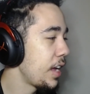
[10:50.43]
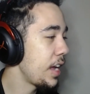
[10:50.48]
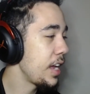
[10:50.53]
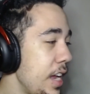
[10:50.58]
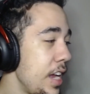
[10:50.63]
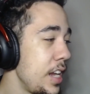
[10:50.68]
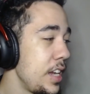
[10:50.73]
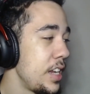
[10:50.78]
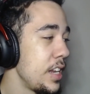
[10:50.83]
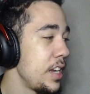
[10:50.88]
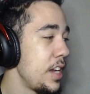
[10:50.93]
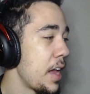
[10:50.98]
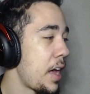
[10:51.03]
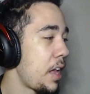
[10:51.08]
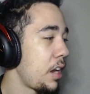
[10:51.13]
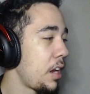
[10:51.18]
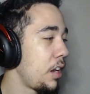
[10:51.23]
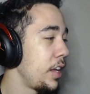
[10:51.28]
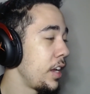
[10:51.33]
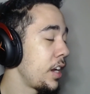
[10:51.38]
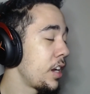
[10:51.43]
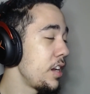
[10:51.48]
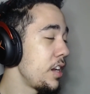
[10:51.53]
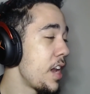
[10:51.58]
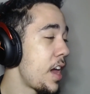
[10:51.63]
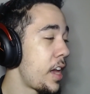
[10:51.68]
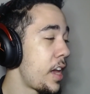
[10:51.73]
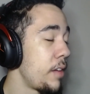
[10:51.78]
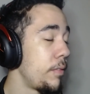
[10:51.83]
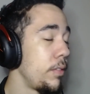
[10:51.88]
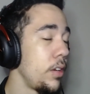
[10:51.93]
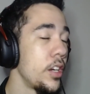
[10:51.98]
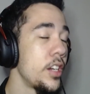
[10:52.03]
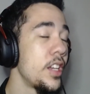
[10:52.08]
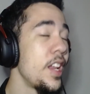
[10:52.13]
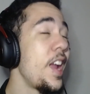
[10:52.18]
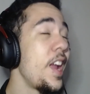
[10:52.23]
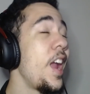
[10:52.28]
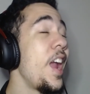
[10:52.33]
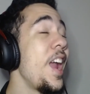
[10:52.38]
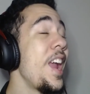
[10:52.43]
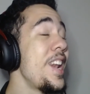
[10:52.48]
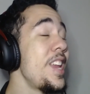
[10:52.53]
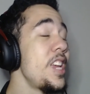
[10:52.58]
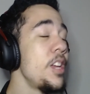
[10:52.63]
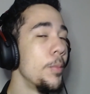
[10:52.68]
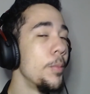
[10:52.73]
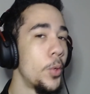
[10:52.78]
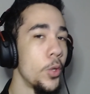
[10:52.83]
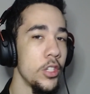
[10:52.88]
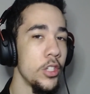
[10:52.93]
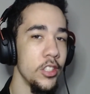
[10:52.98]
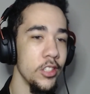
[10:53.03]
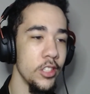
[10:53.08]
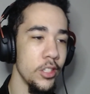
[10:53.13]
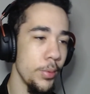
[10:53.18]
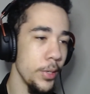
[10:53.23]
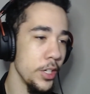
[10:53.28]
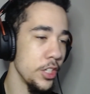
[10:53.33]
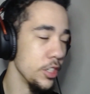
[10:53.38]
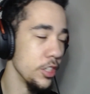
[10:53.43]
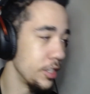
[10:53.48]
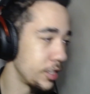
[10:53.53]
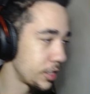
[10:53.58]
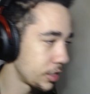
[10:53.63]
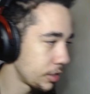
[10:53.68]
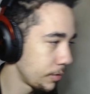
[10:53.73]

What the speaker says: it could not have looked any more suspicious.